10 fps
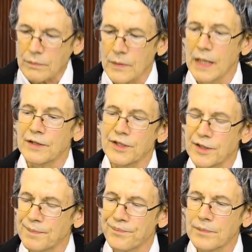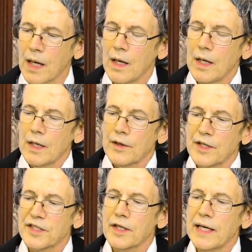Yes.
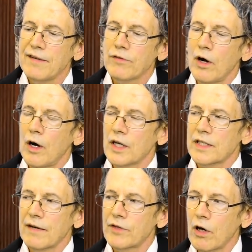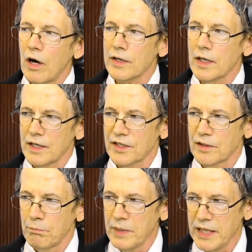The slave laws have taught us
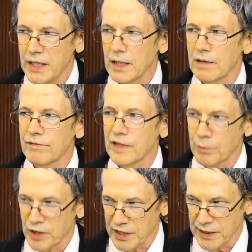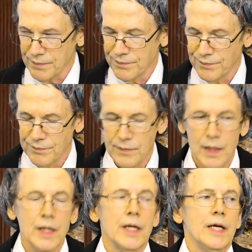the meaning of liberty.
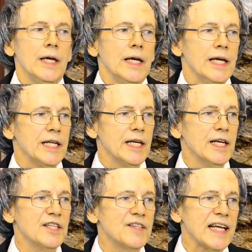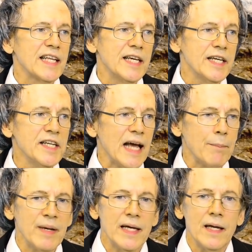It is that
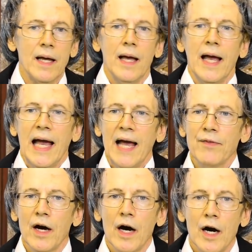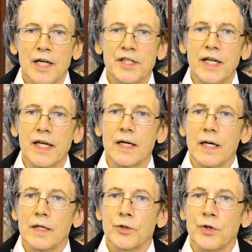kidnapping and the
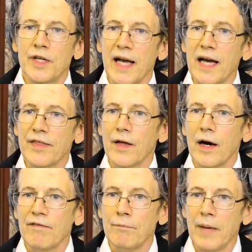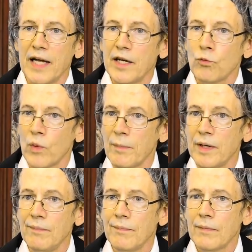hunting to death of men and
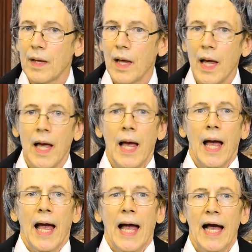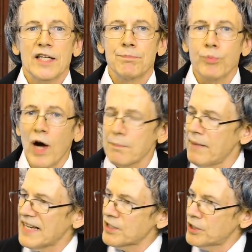women has brought
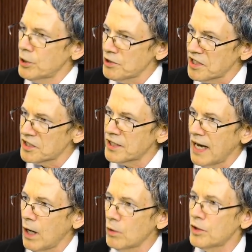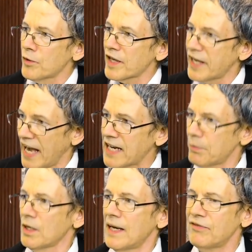Massachusetts down to the
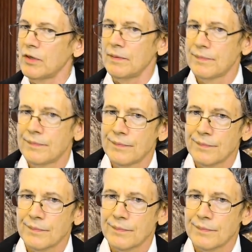cannibal level